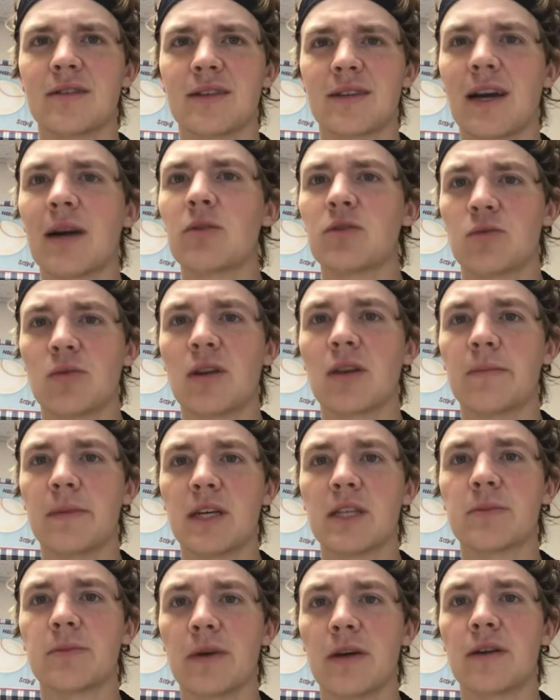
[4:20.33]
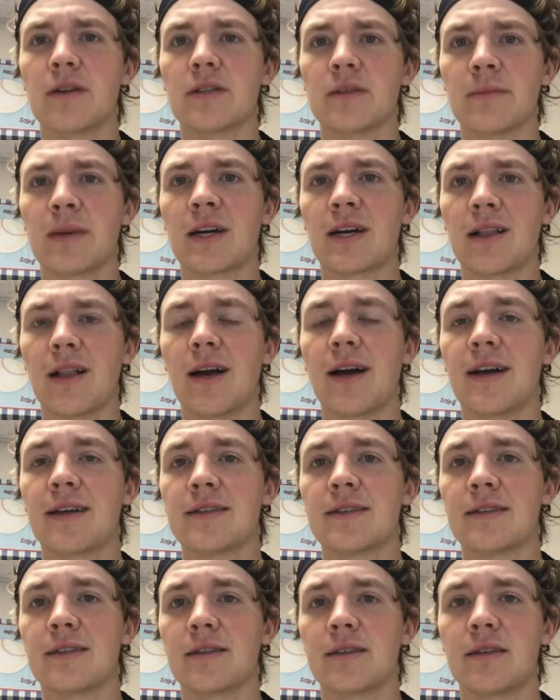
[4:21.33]
I was one of the best players in my
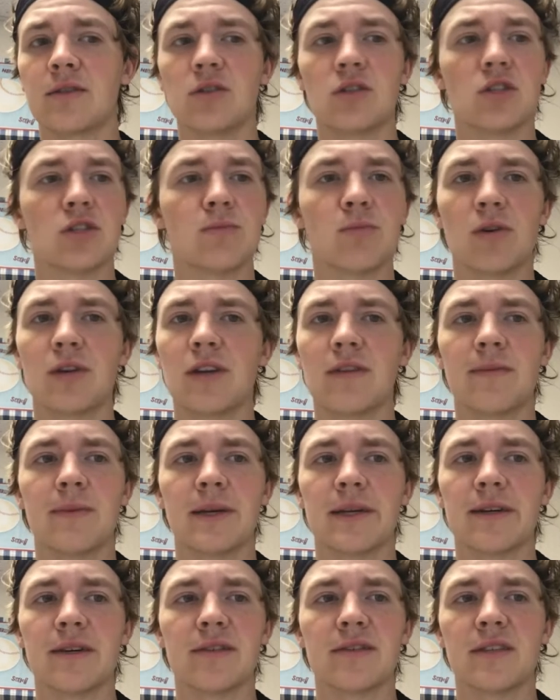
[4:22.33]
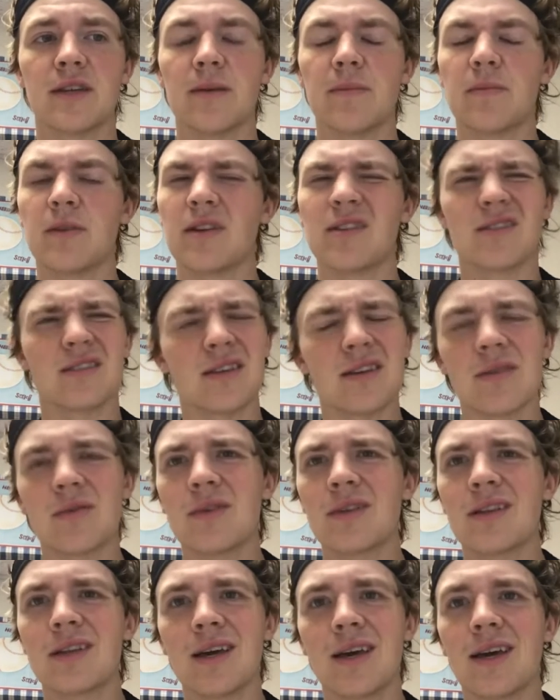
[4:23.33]
class, and he's just putting everybody else up, and I was like,
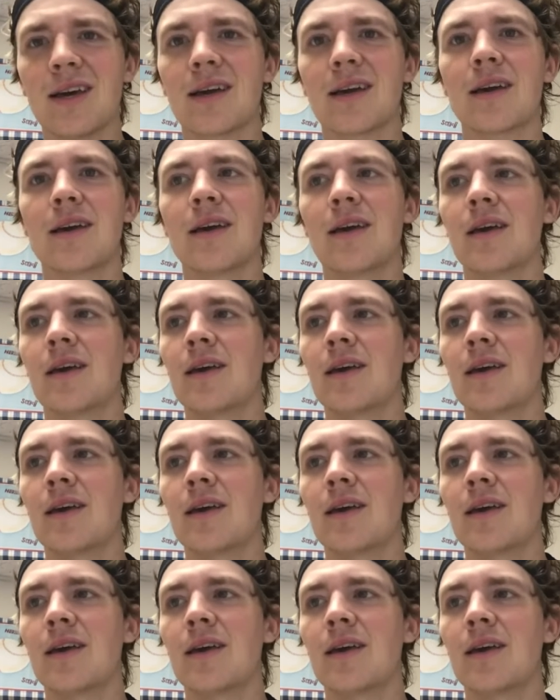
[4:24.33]
what the heck?